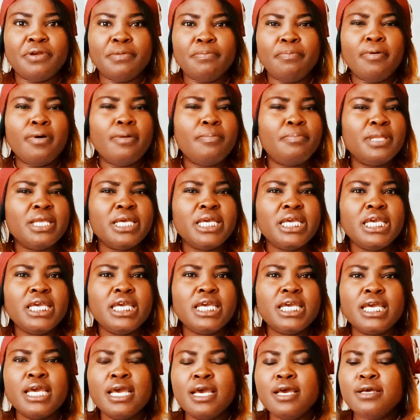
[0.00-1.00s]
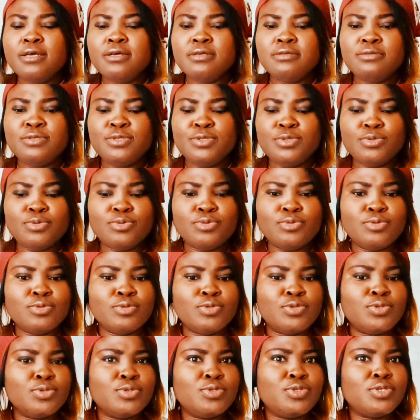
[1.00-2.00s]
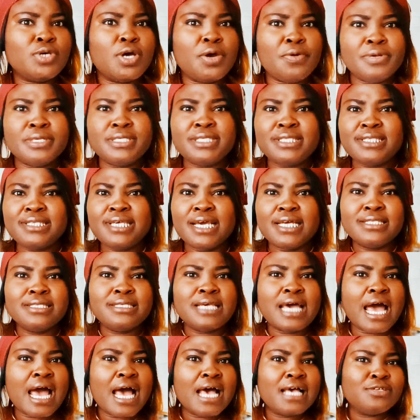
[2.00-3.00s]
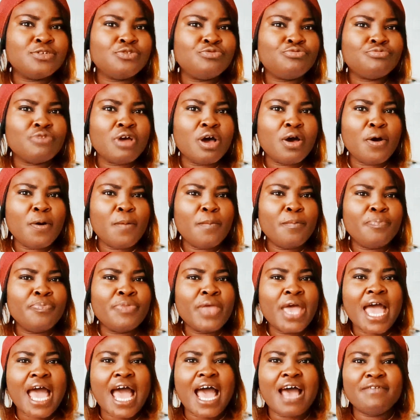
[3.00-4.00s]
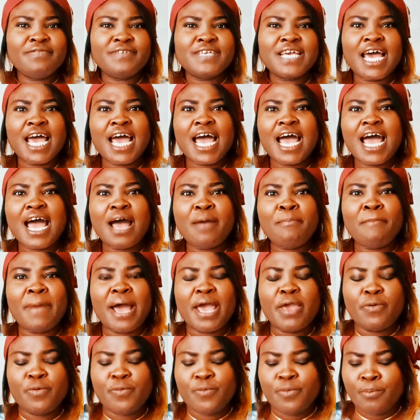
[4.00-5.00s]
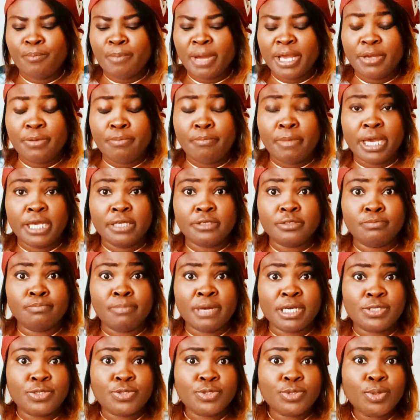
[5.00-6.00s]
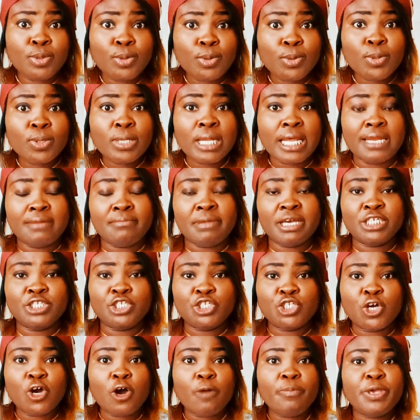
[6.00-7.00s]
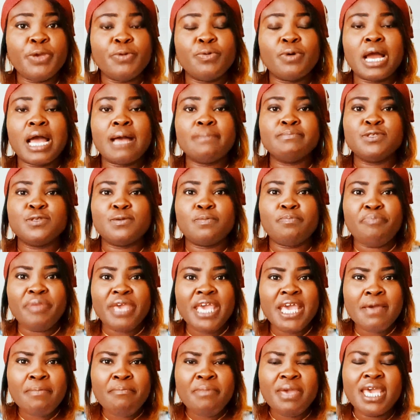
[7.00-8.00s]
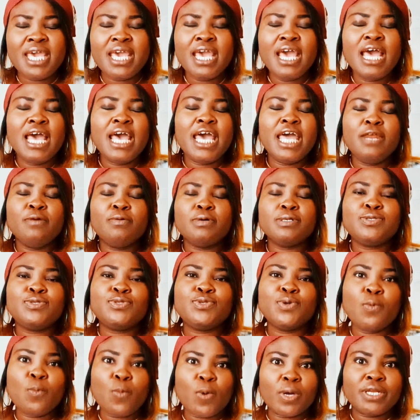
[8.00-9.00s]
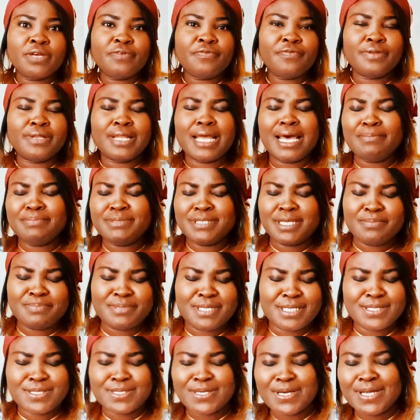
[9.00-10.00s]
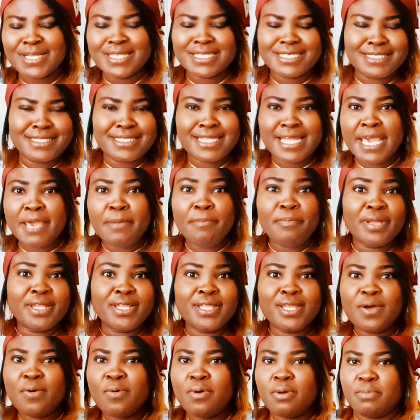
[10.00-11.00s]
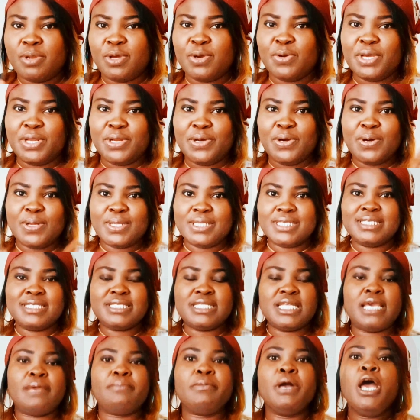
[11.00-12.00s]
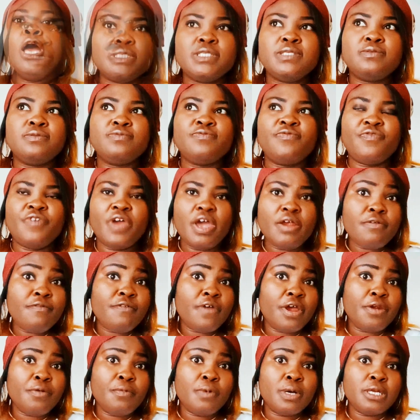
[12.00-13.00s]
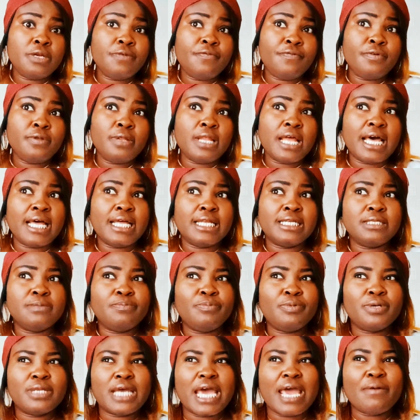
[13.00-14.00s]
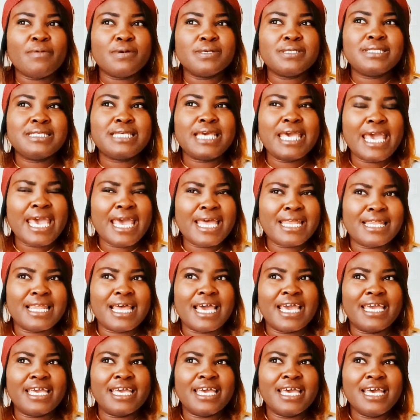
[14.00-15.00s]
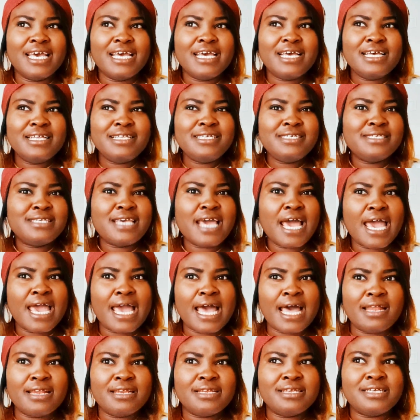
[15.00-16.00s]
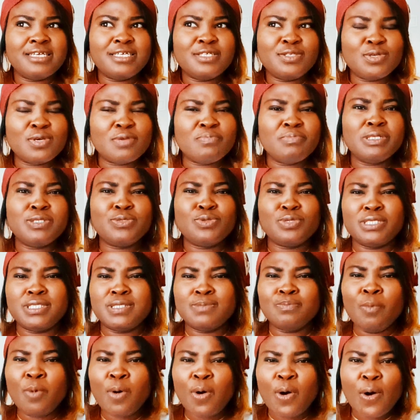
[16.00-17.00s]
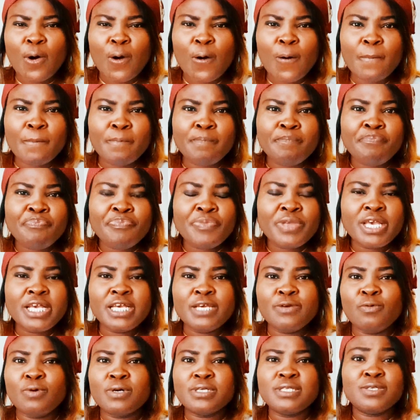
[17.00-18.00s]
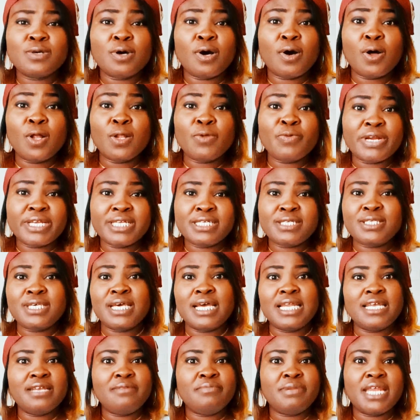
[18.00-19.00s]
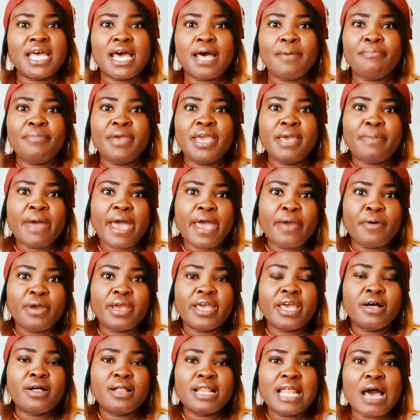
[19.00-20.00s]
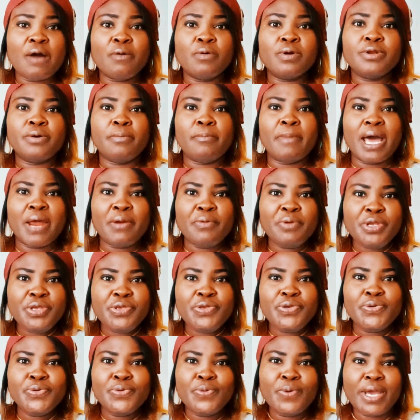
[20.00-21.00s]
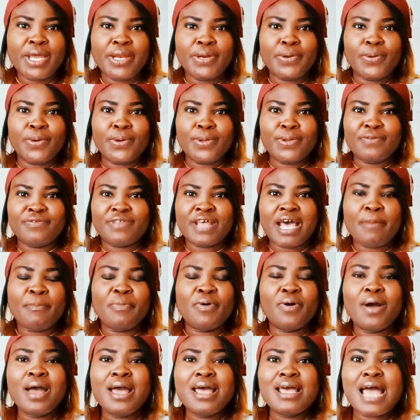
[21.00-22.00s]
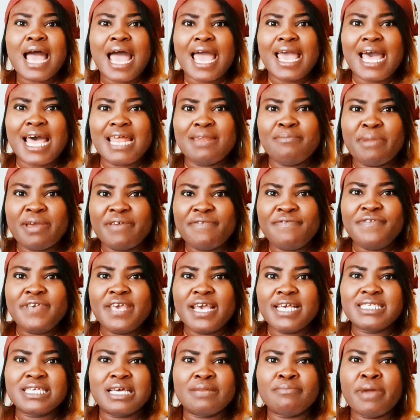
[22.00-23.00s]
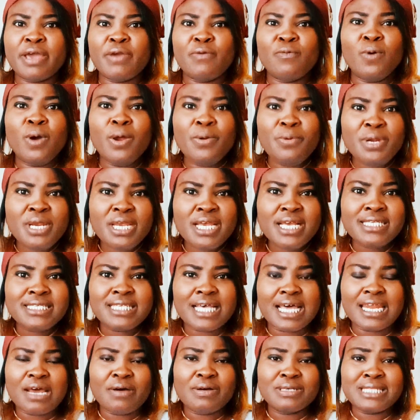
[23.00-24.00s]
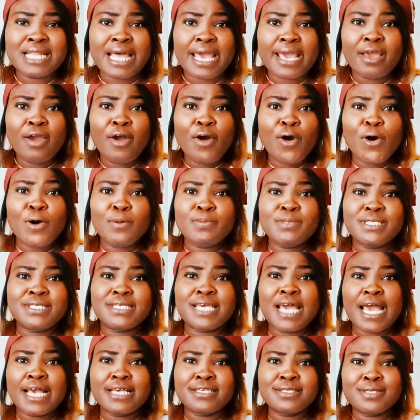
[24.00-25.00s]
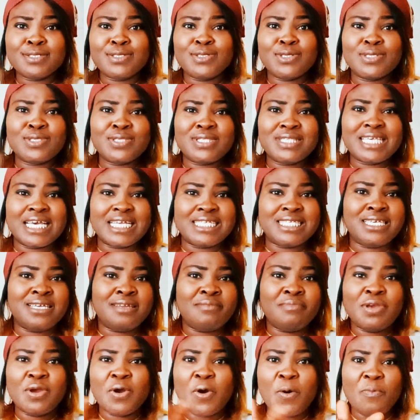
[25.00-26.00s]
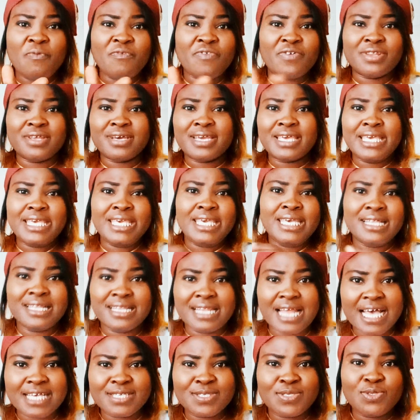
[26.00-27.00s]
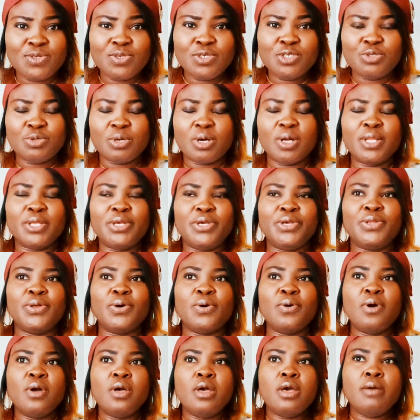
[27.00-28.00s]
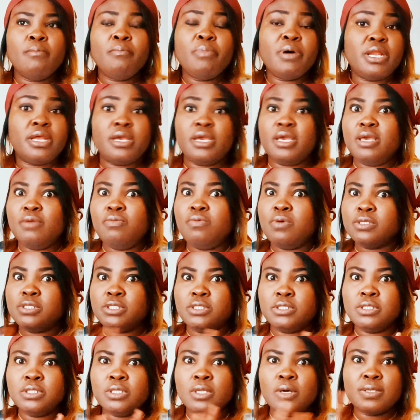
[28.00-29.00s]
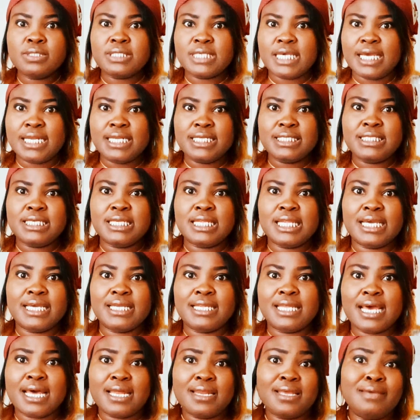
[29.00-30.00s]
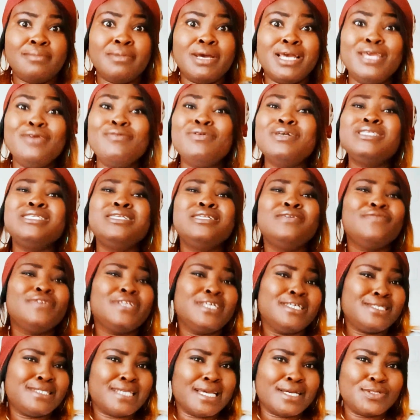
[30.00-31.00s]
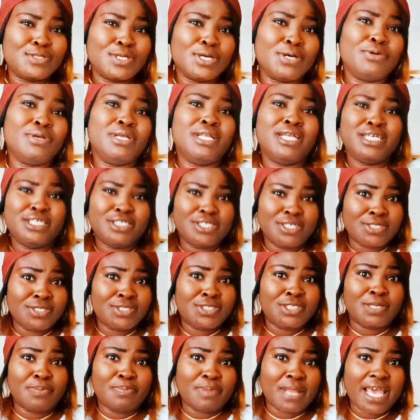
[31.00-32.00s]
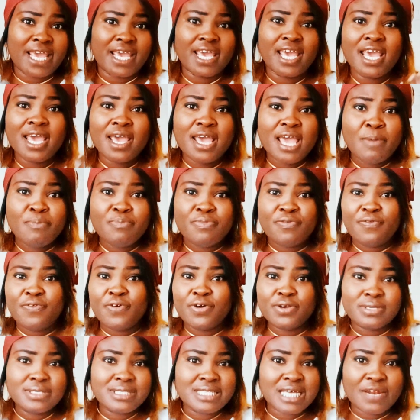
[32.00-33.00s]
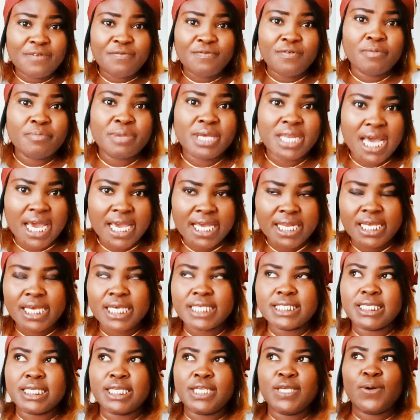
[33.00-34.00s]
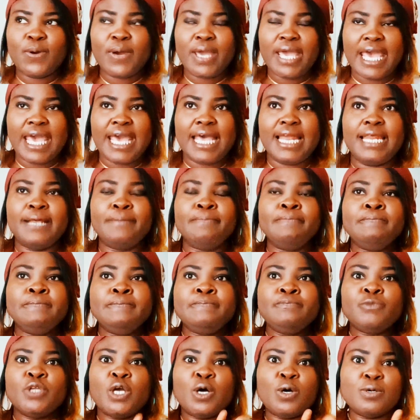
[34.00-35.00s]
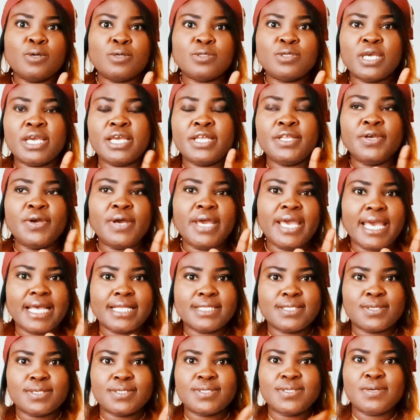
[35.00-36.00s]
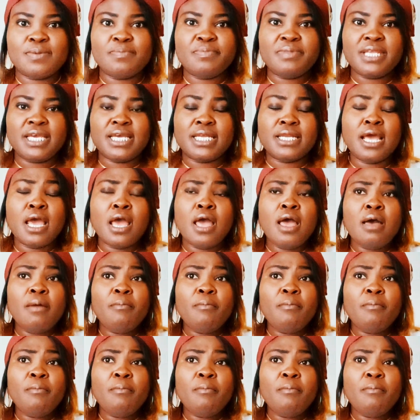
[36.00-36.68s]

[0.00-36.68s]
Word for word: Republic, to to tourist centers. Um after my, my my my school and my job, he would come to pick me, and it was so wonderful. I'm tempted to call his name, but no, I'm not going to call his name. It was very, very wonderful, and but I was scared, like this guy. And he took me to his mom. He was already telling me that, babe, I girl I want to marry you and all of that, but I had my fears and my worries, and I was like, hope this guy is not just setting me up for the kill as usual, you know. But it was not anything like that. It wasn't even a sexual relationship, like before you start forming ideas in your head or in your heads or something.